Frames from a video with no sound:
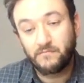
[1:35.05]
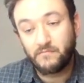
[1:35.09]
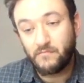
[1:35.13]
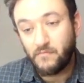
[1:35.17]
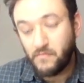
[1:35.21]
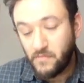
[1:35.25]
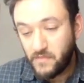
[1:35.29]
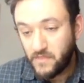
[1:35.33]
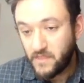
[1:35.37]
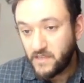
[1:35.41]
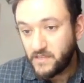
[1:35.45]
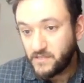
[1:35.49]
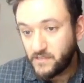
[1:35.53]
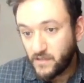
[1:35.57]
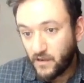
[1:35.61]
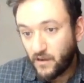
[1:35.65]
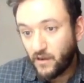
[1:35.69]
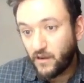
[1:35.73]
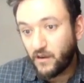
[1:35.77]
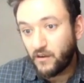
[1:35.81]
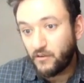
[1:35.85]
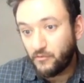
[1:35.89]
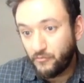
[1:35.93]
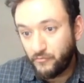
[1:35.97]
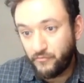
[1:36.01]
these
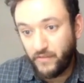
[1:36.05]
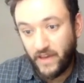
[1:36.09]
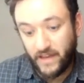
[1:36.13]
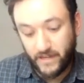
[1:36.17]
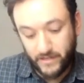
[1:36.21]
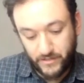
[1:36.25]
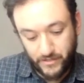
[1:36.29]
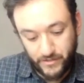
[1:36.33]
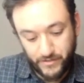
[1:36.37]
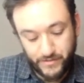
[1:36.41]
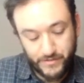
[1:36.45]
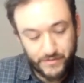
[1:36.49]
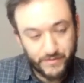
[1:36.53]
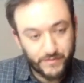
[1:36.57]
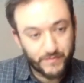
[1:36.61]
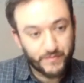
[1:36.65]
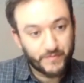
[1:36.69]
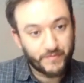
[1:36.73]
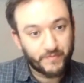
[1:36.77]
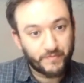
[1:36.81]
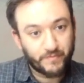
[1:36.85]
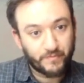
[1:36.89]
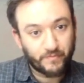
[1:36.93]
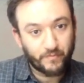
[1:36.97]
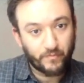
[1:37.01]
are vectors.
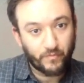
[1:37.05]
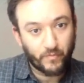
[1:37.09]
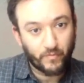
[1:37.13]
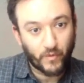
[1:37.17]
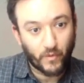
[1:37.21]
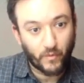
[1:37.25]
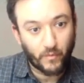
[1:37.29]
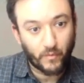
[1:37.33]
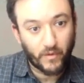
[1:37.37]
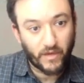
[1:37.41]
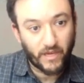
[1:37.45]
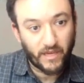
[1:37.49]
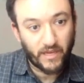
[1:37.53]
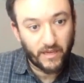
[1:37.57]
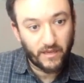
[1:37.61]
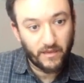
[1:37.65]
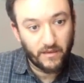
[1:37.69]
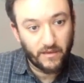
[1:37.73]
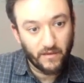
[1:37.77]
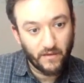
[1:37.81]
Okay.